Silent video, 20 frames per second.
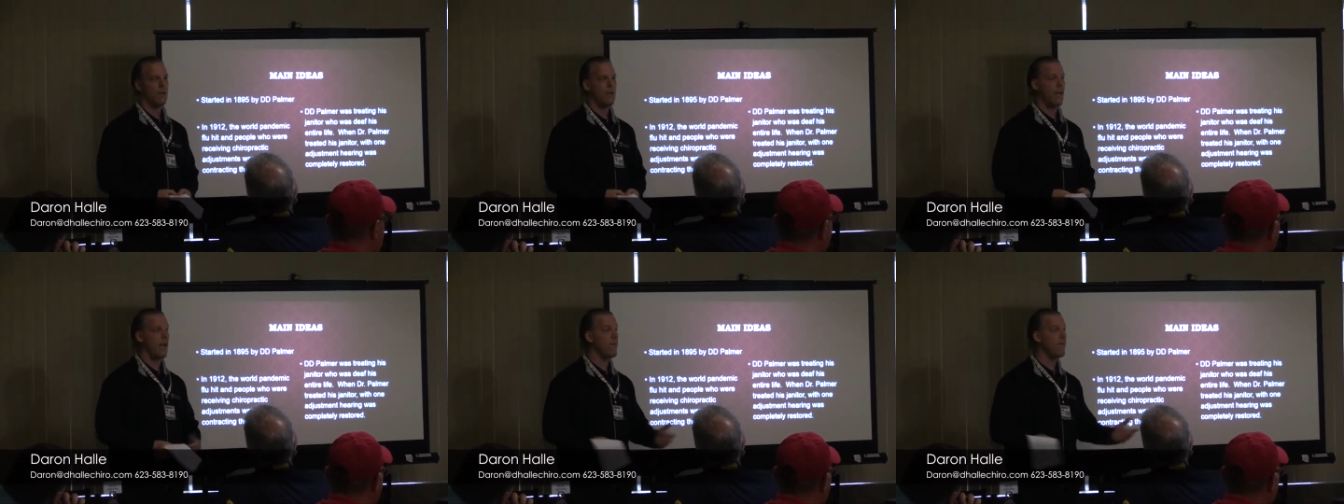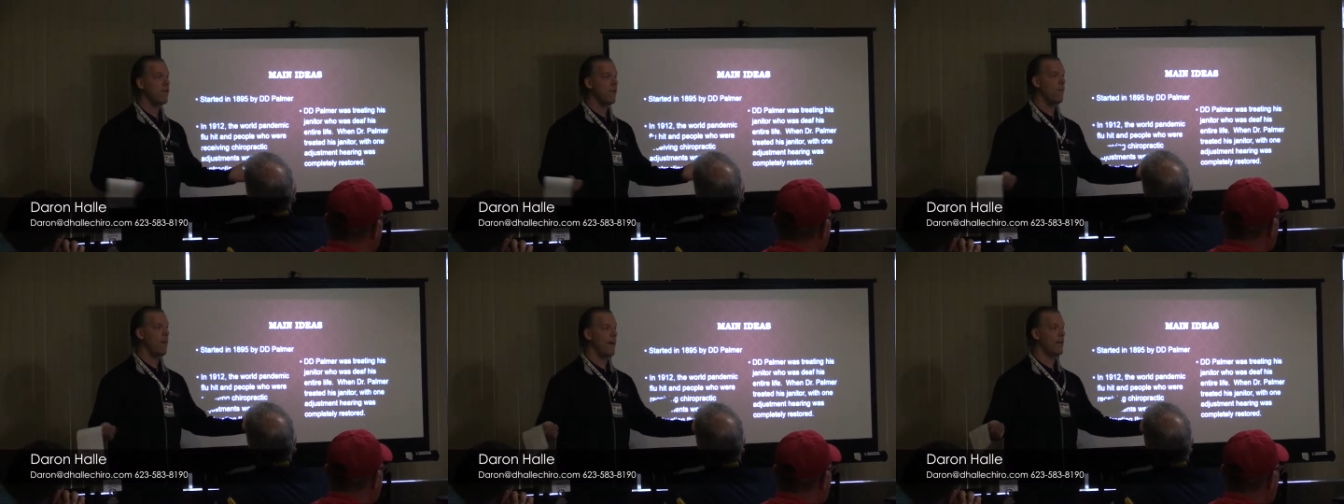
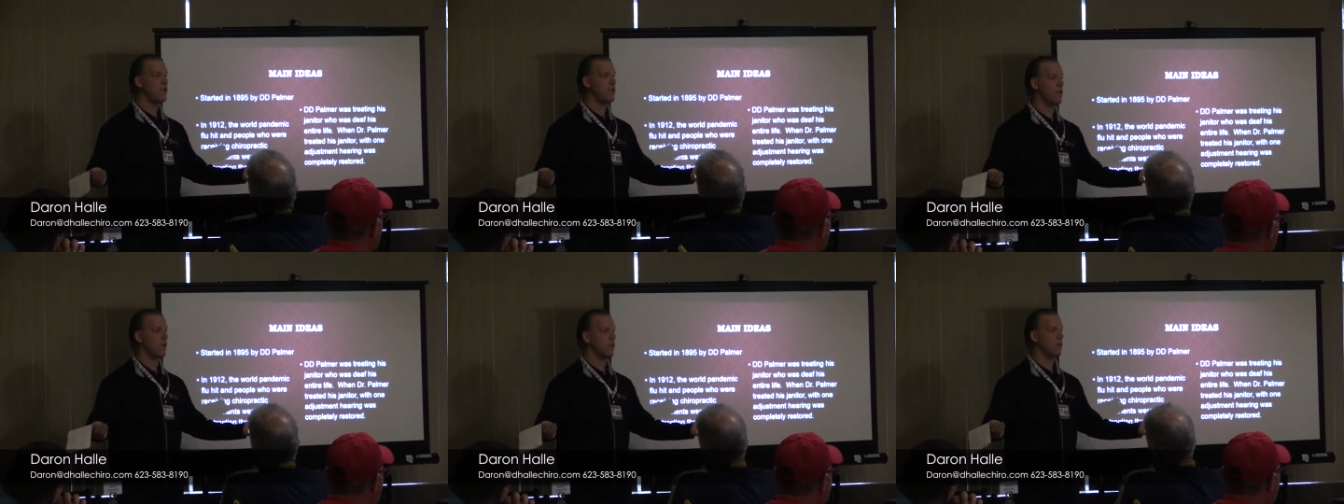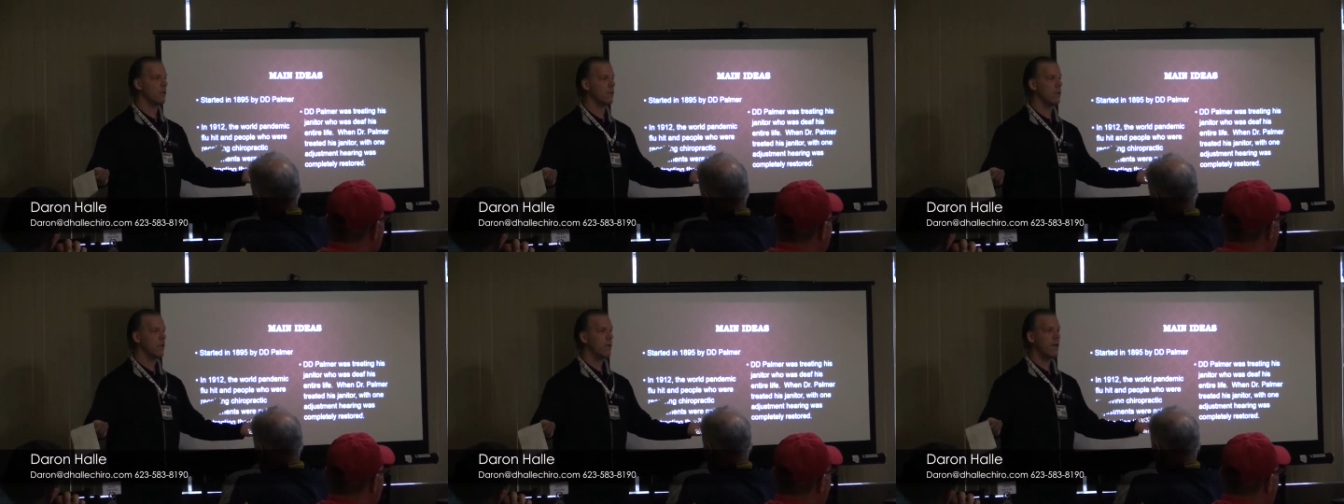Inflammation.
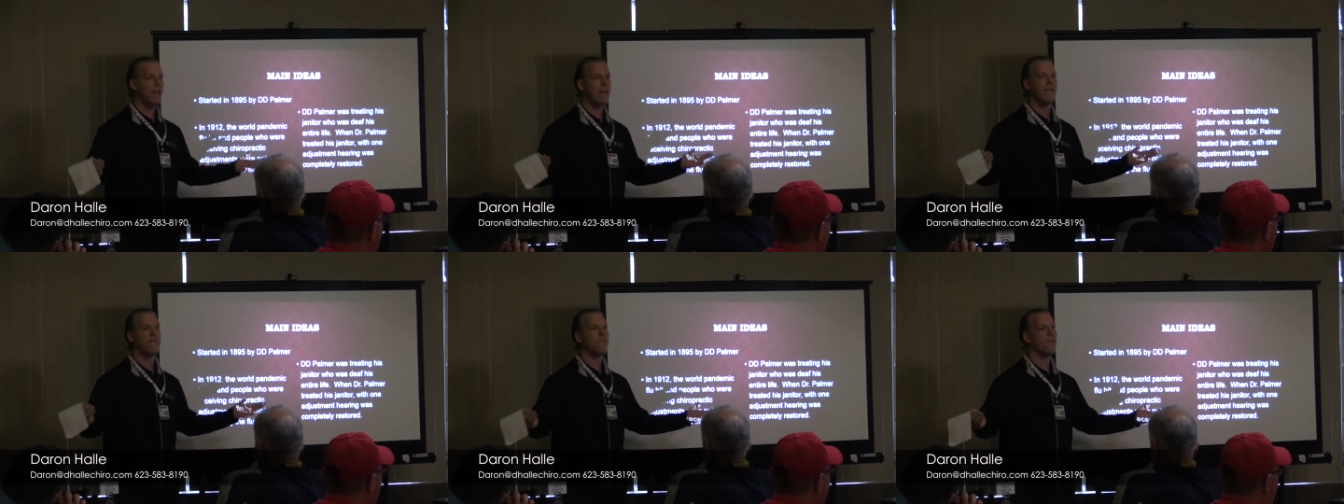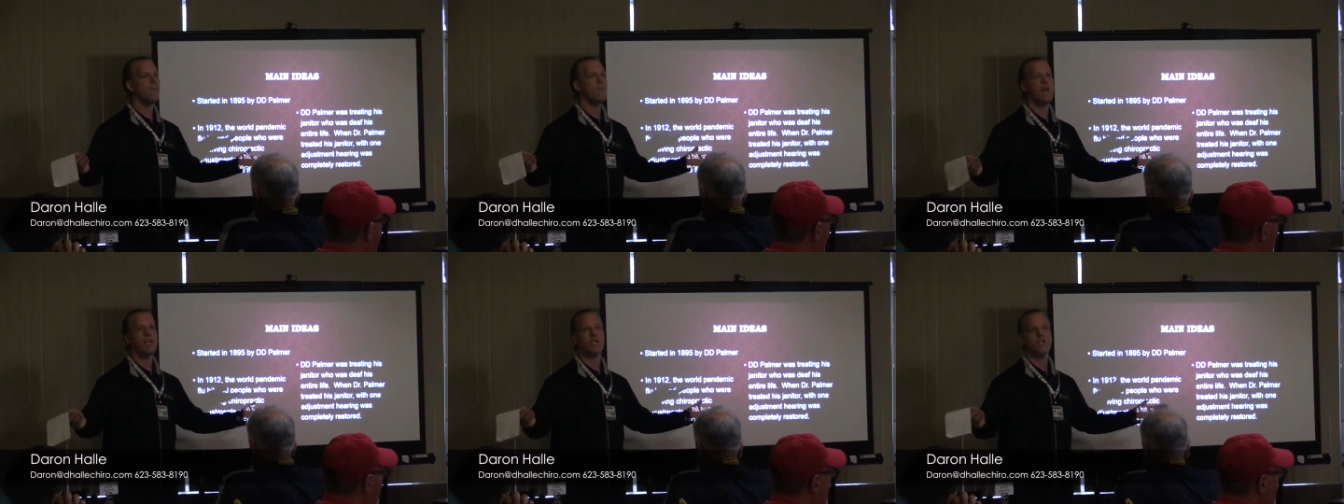
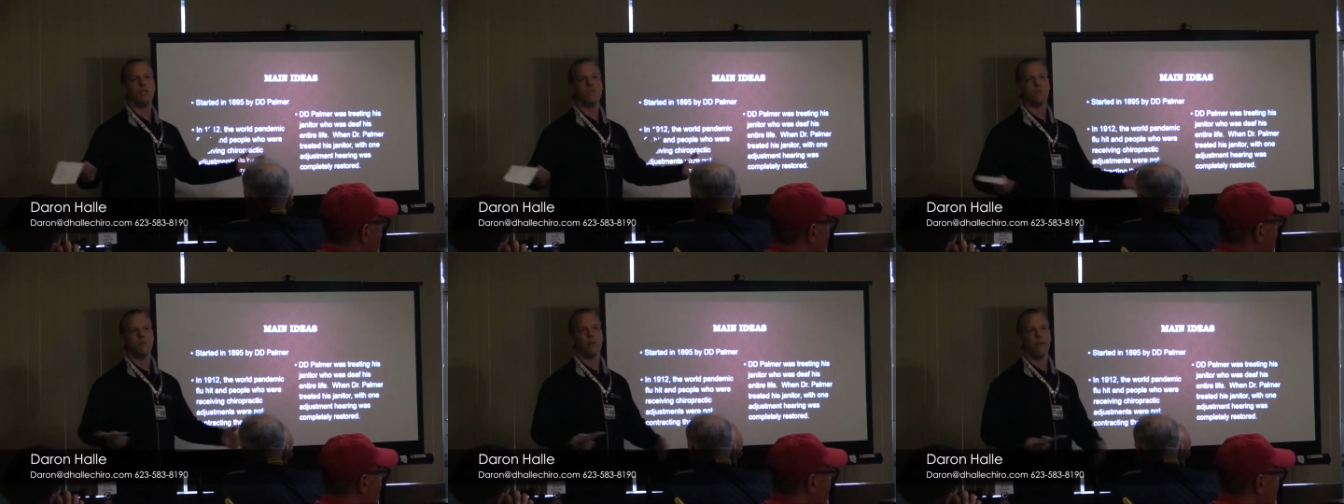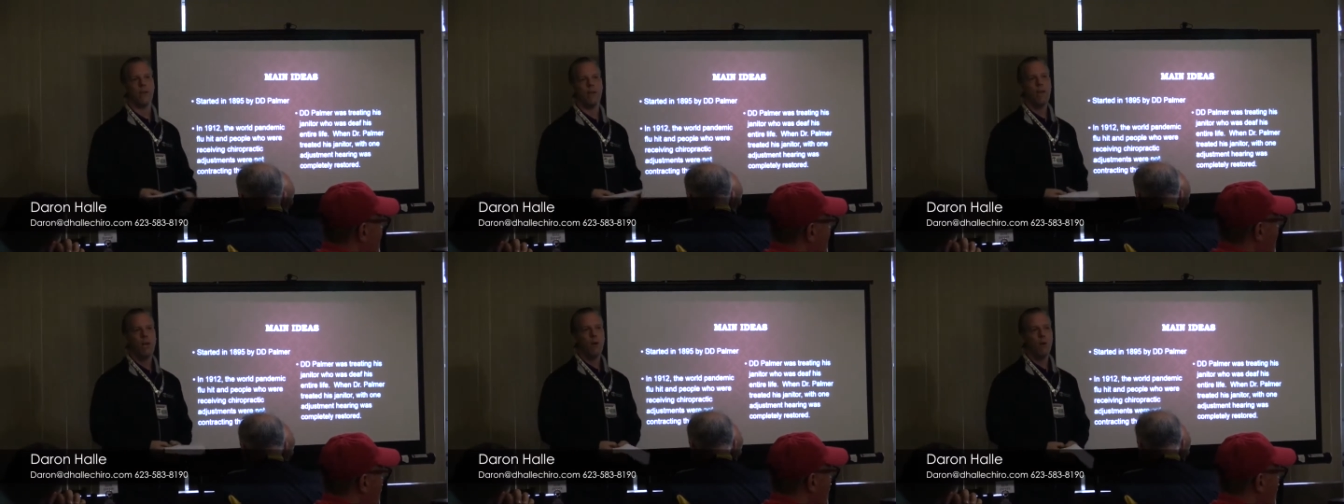Inflammation is what,